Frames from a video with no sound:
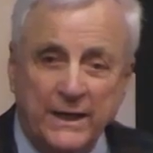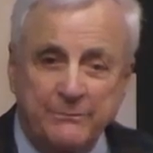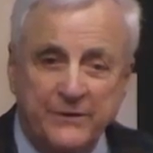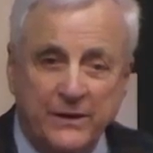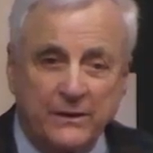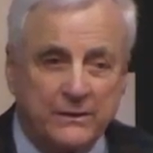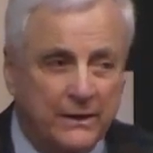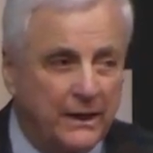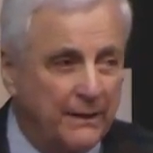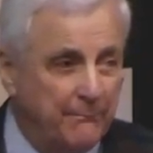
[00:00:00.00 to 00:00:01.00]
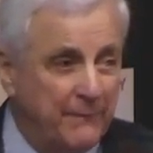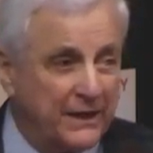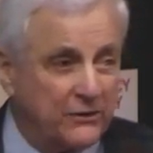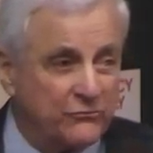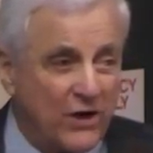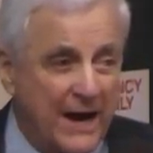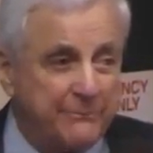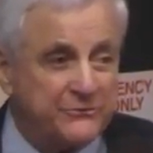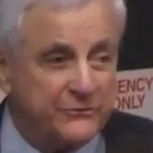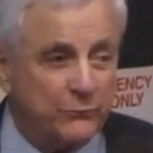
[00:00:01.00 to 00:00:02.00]
up their uh, metal
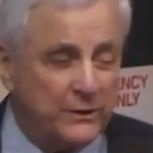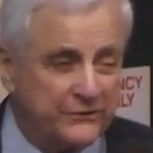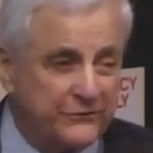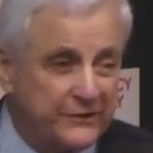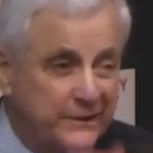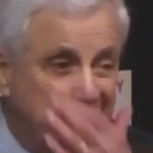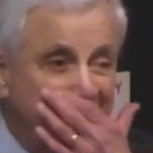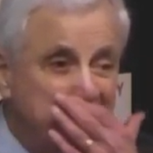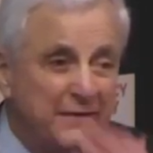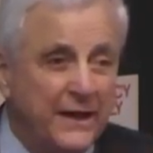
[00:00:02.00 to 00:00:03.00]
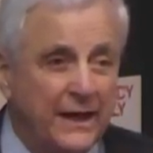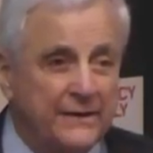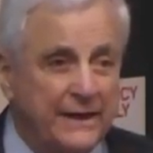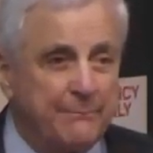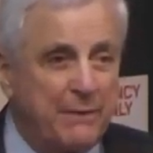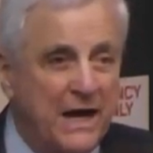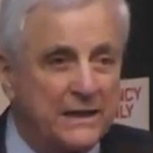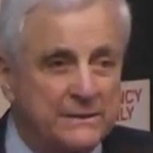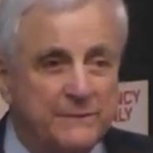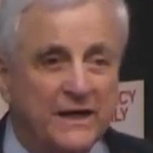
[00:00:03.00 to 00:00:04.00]
traps, the ones that did, and they
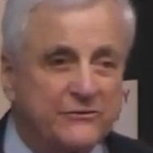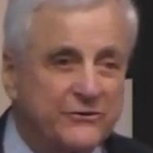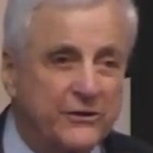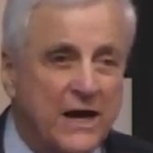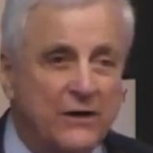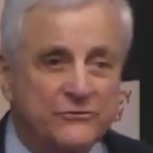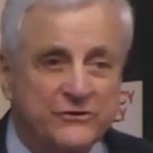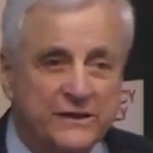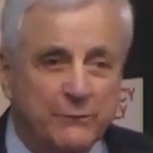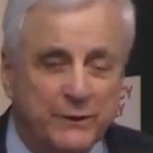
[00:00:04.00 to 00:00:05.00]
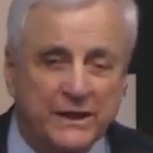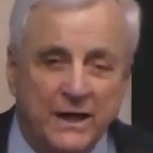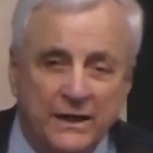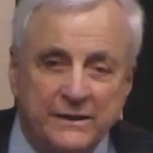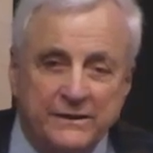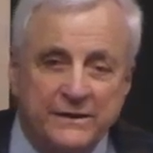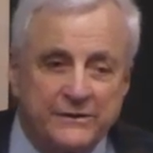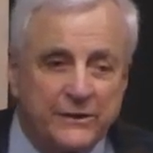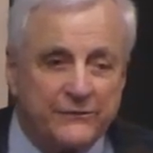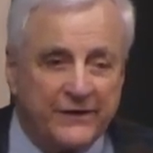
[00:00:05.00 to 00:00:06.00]
piled them next to their house and they went on and did
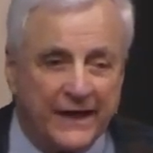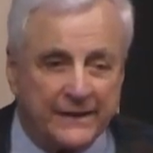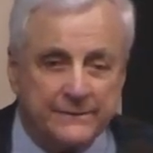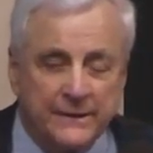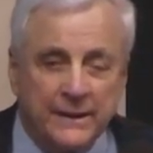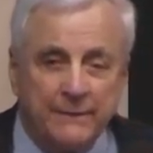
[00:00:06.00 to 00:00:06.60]
their thing.